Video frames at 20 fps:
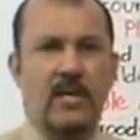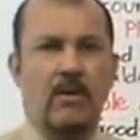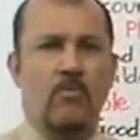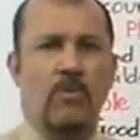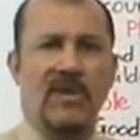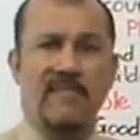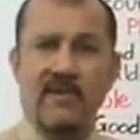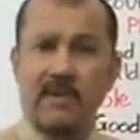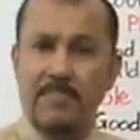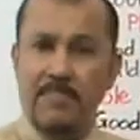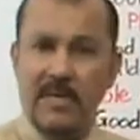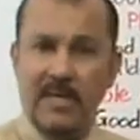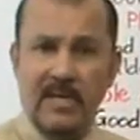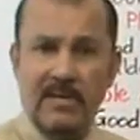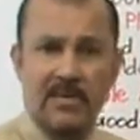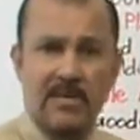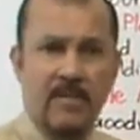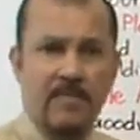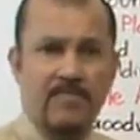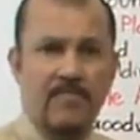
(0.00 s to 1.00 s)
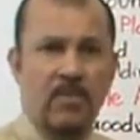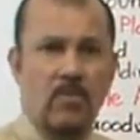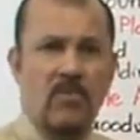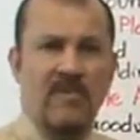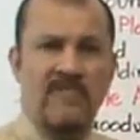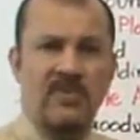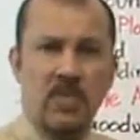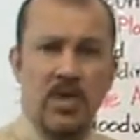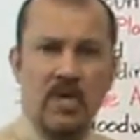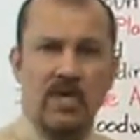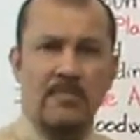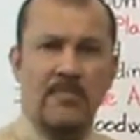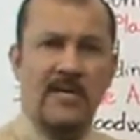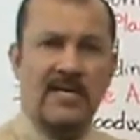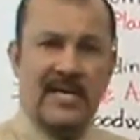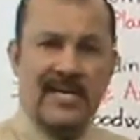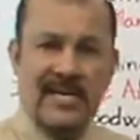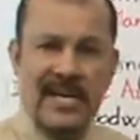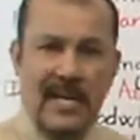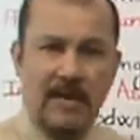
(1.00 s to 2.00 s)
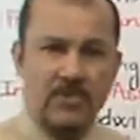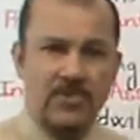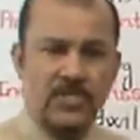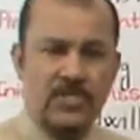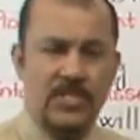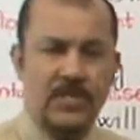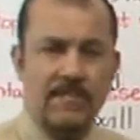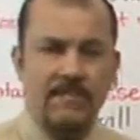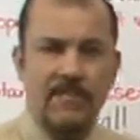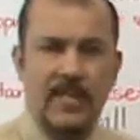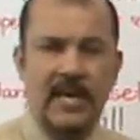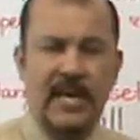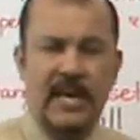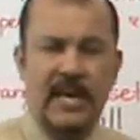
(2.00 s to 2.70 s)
Wherever applicable, we've talked about accounts.